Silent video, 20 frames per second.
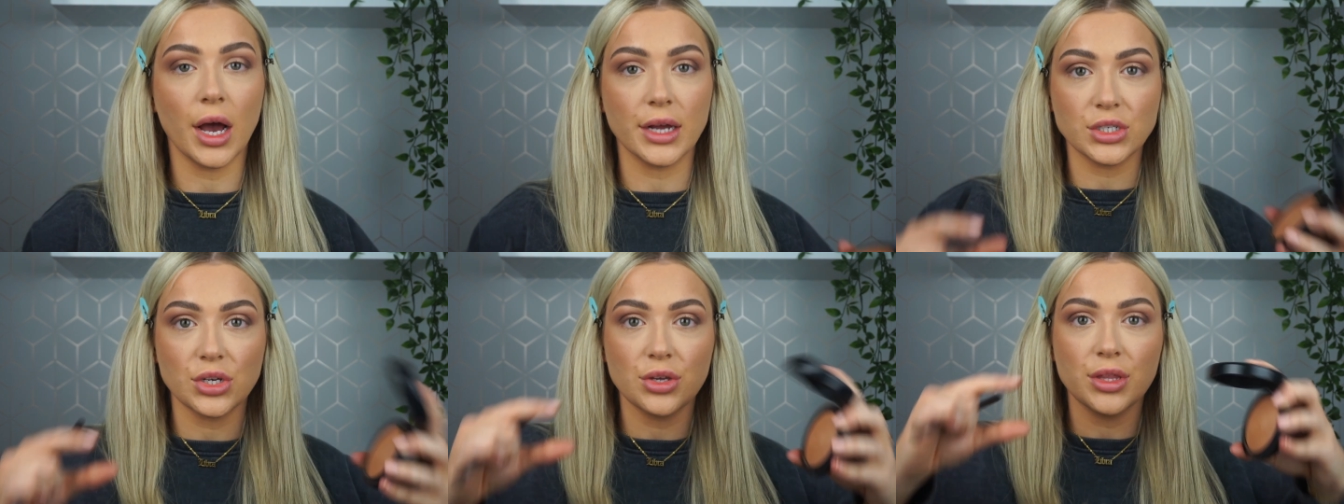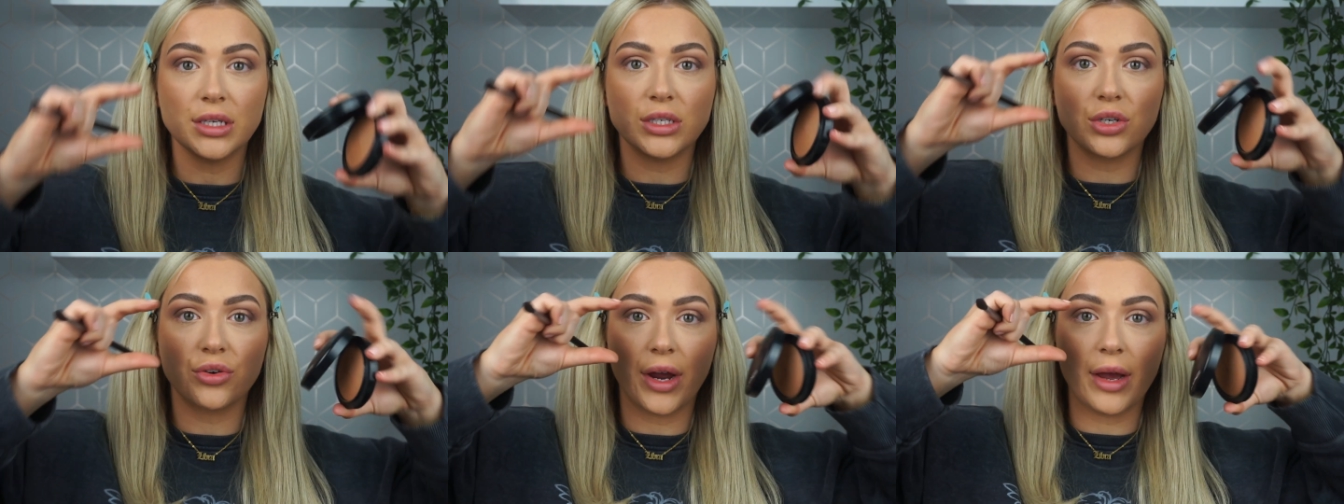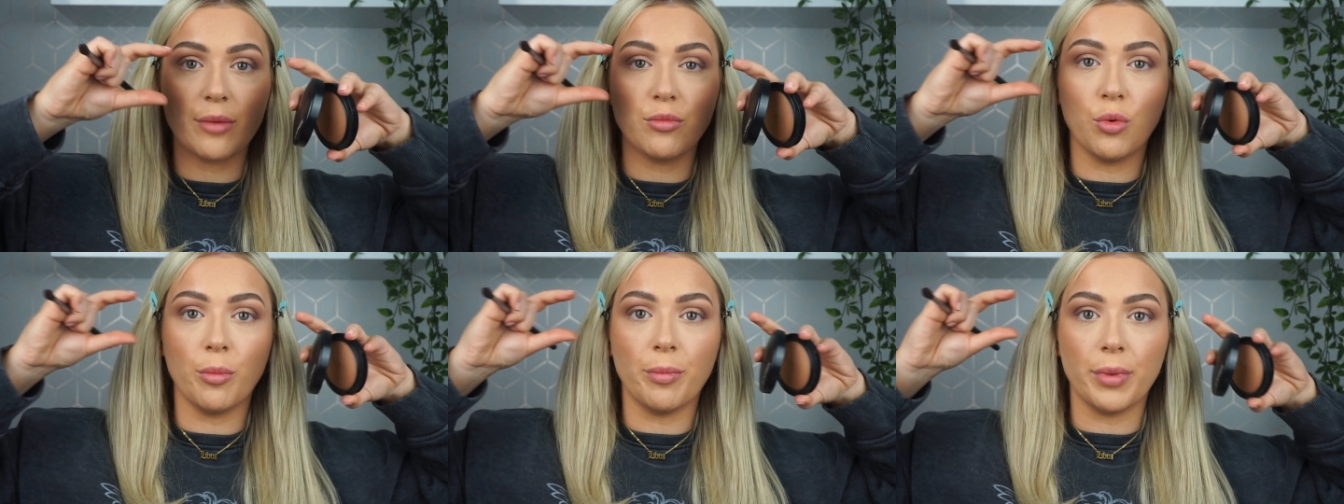I do this to
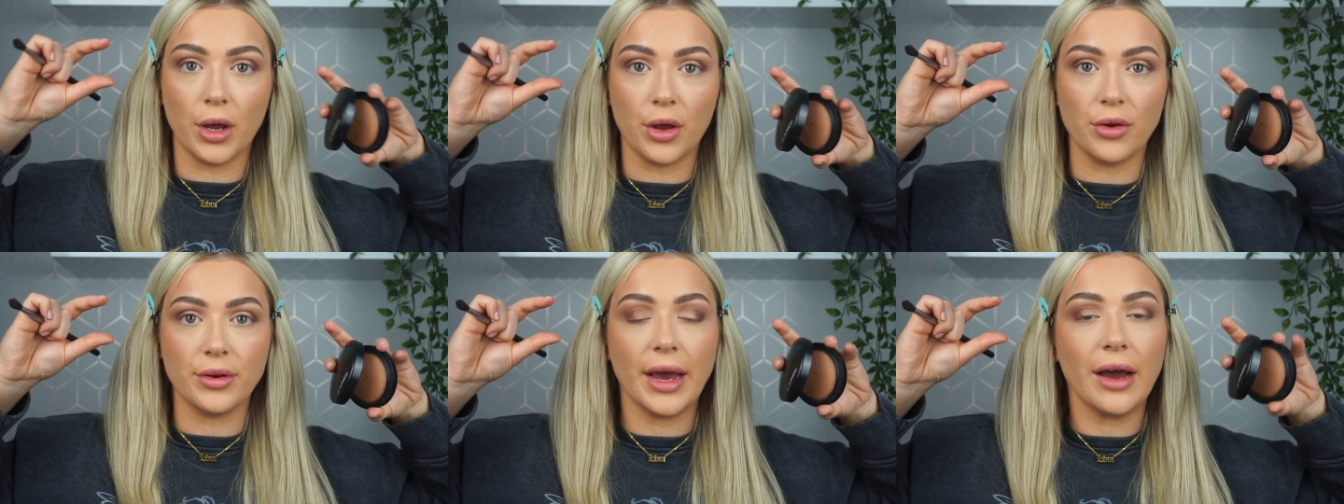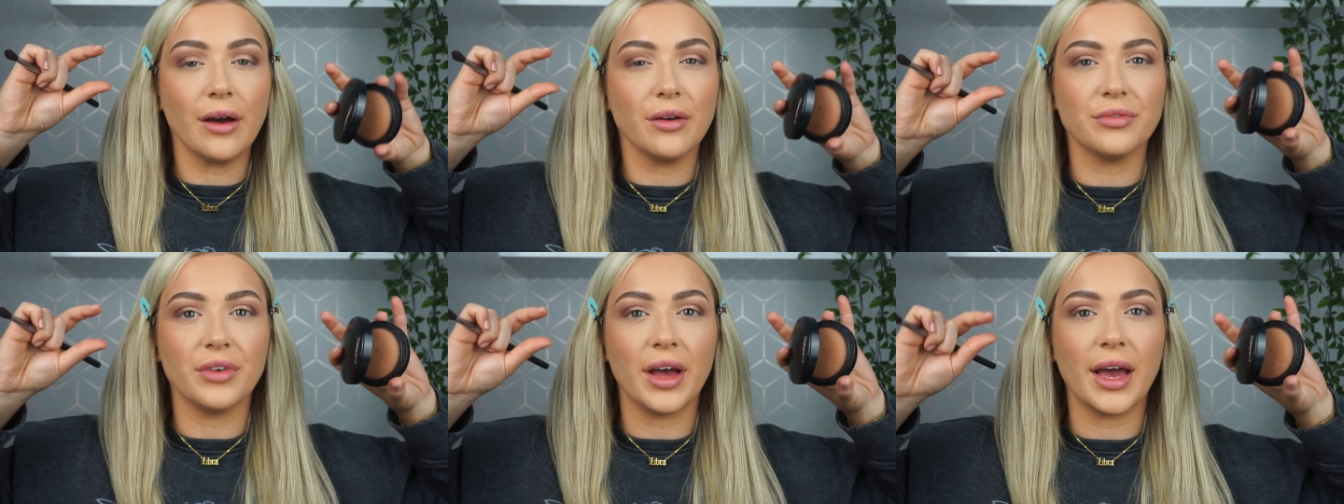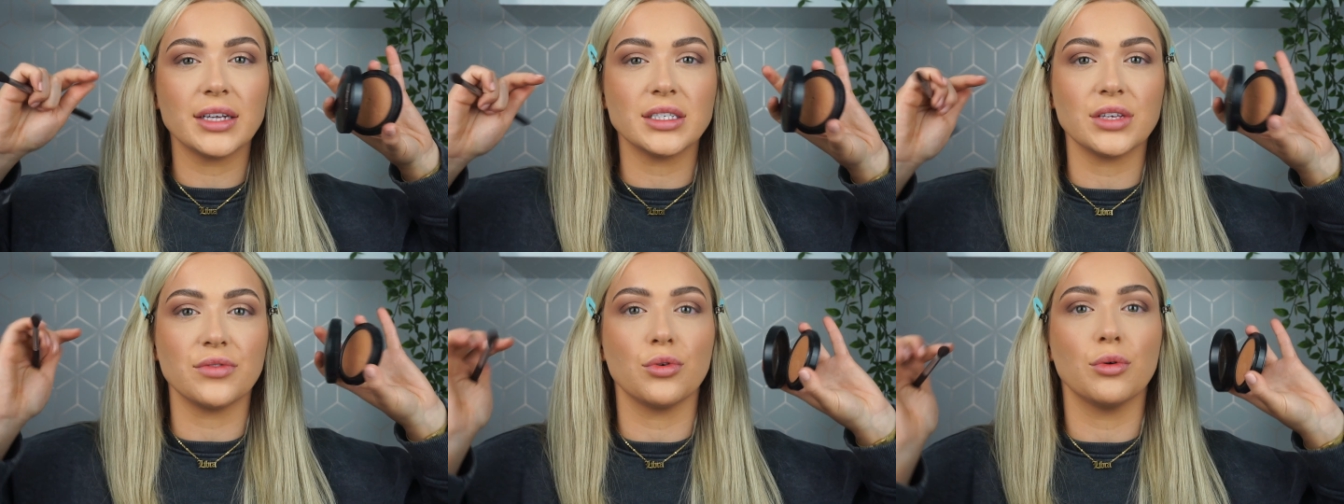create a more blown out
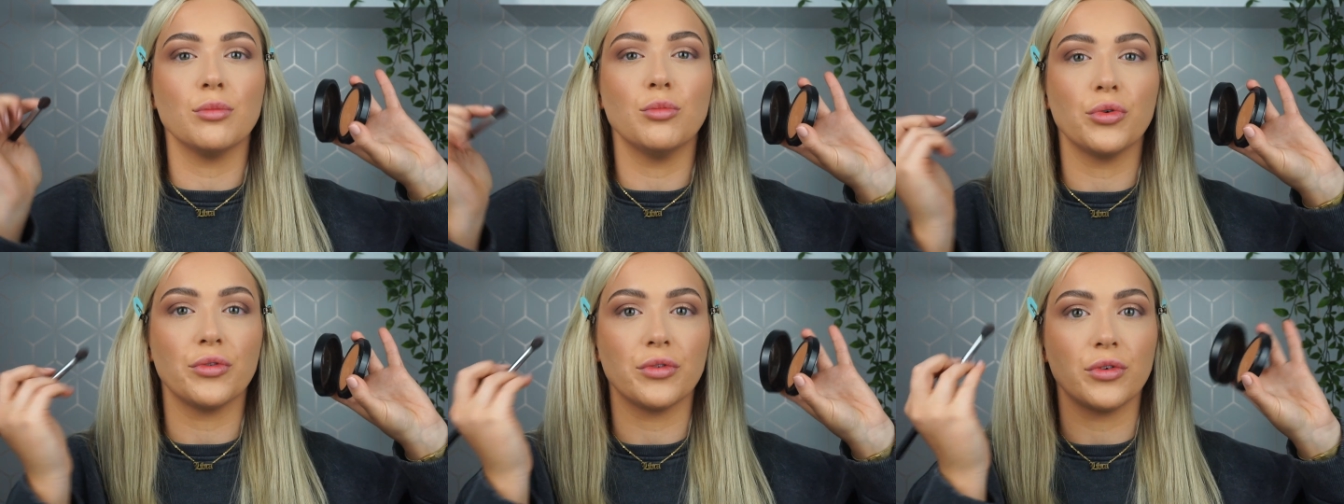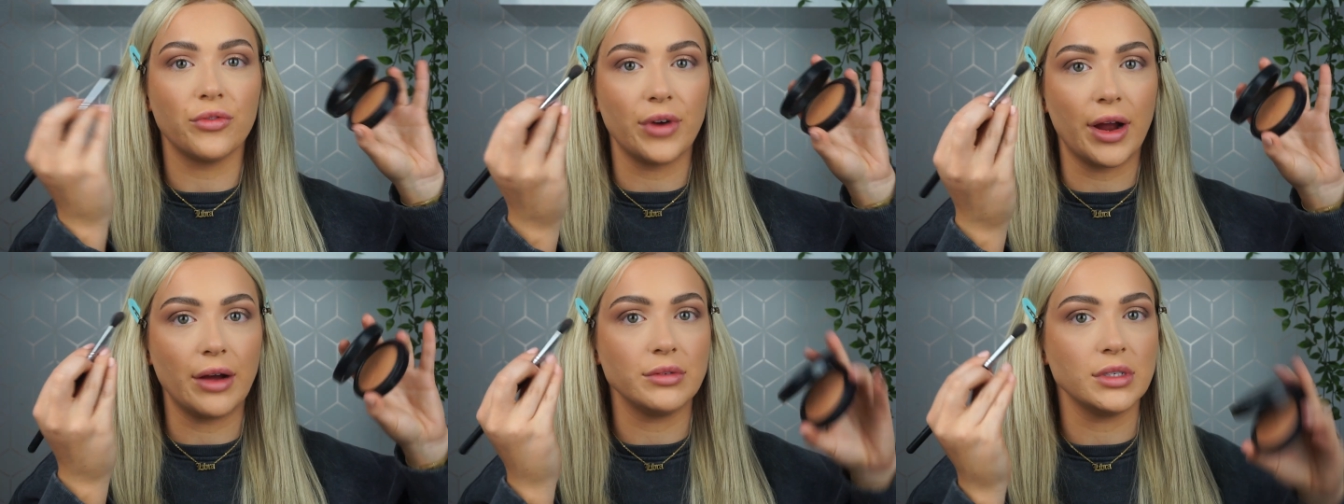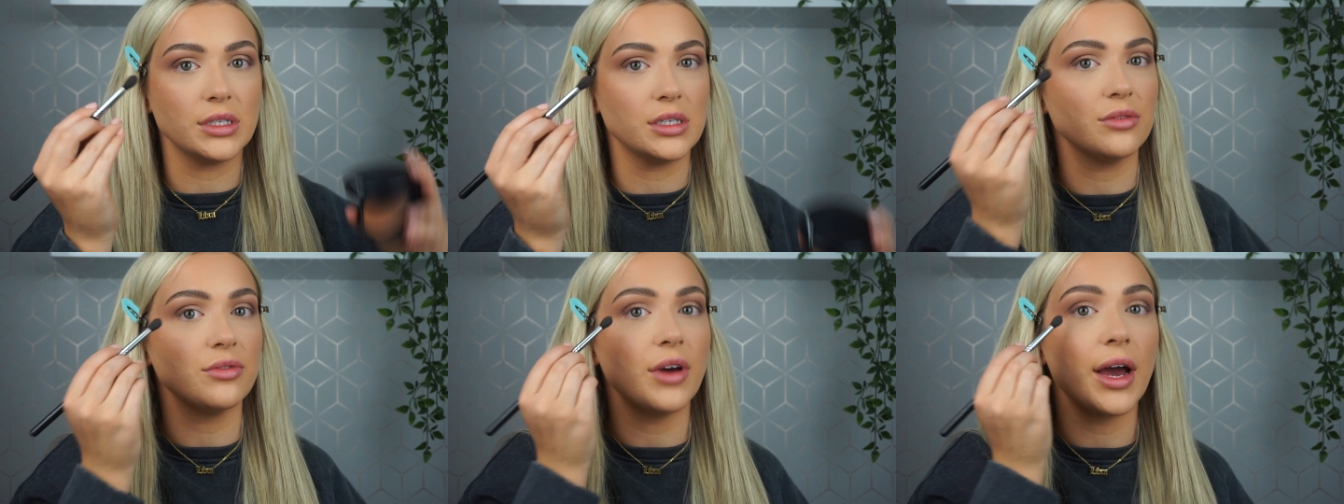effect. If you want more of a
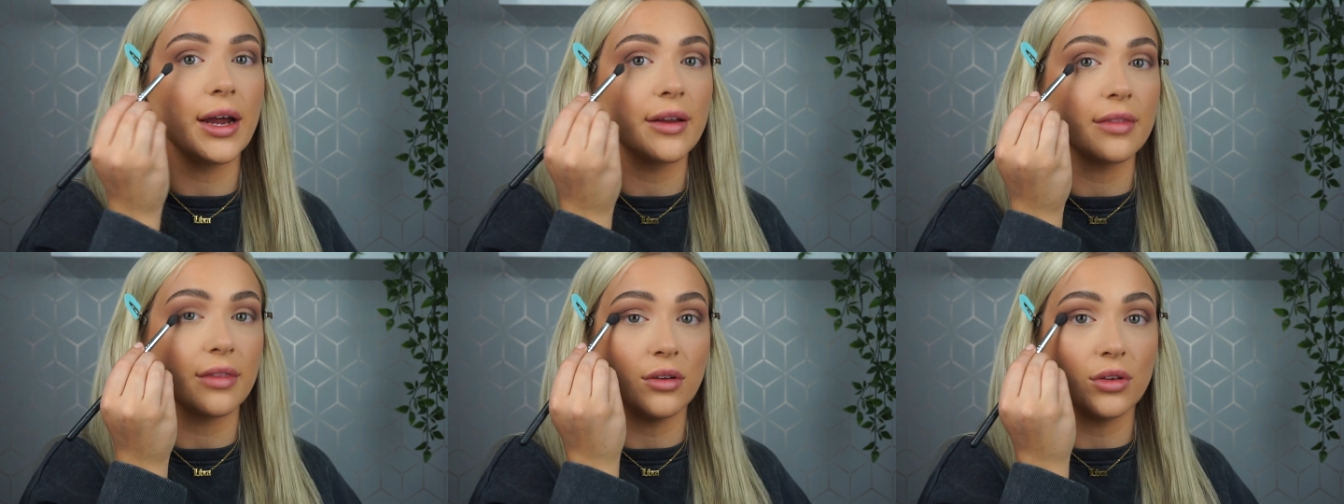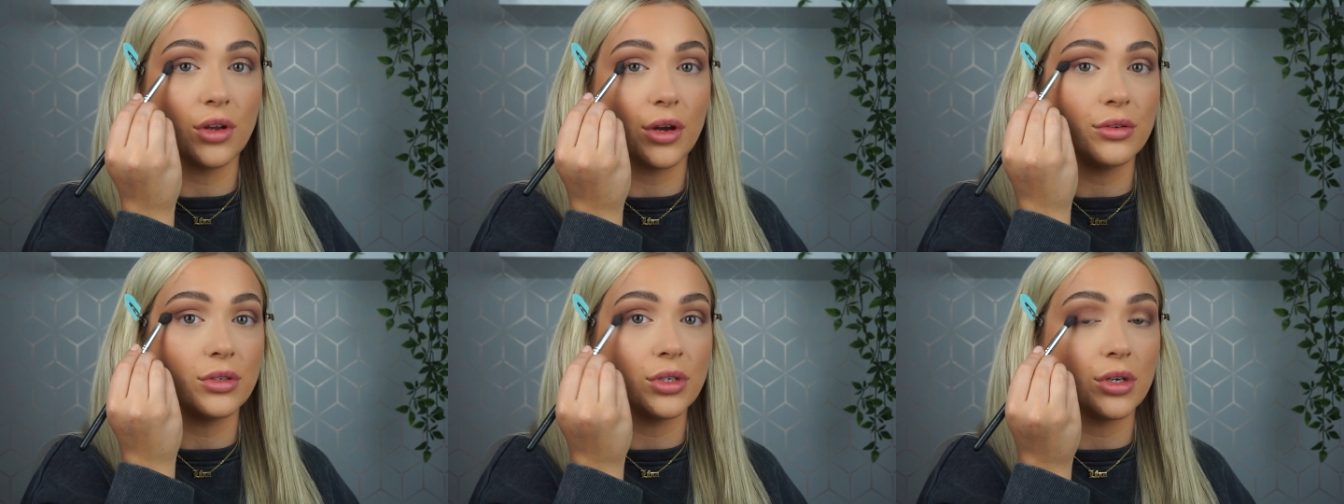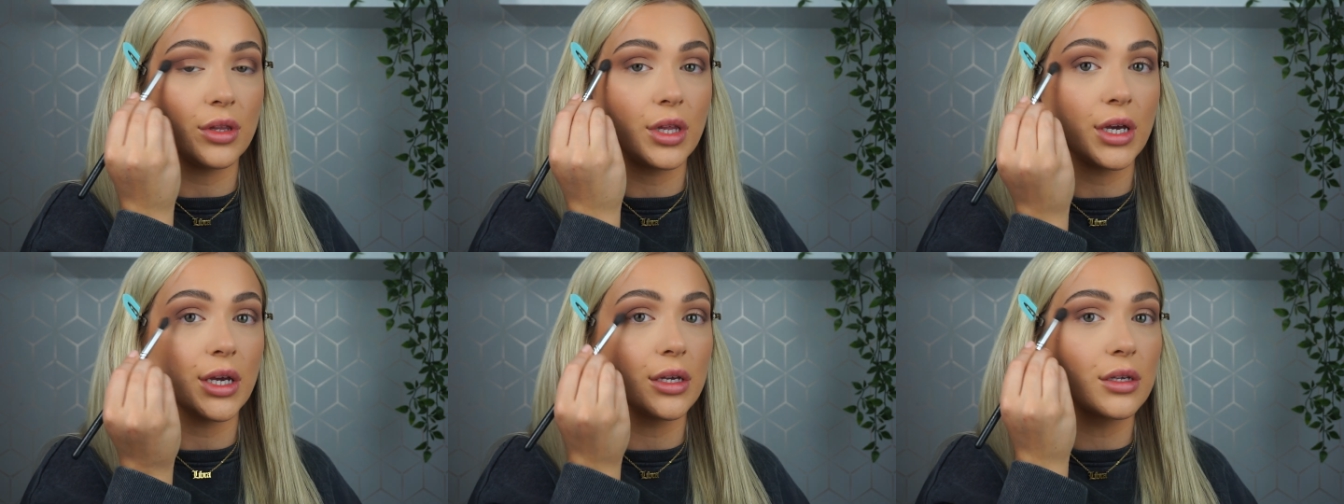rounded effect, then don't
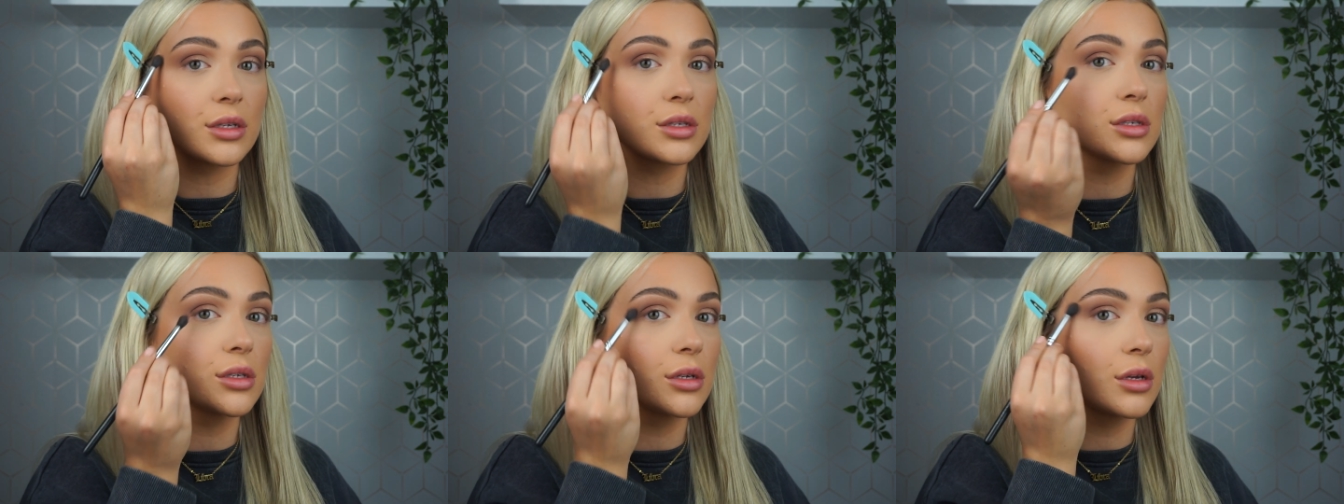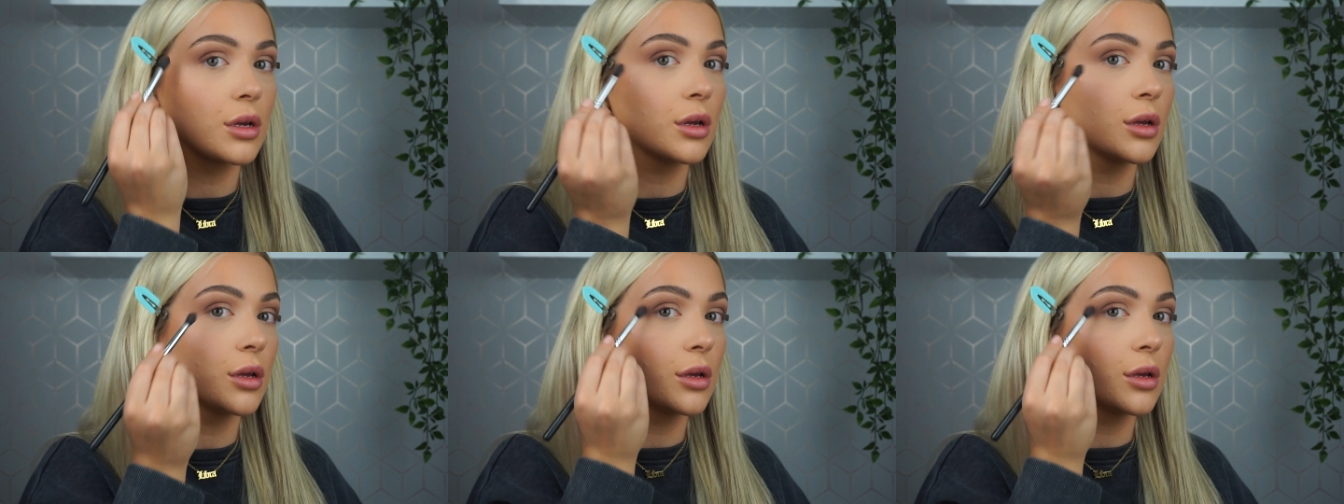do this.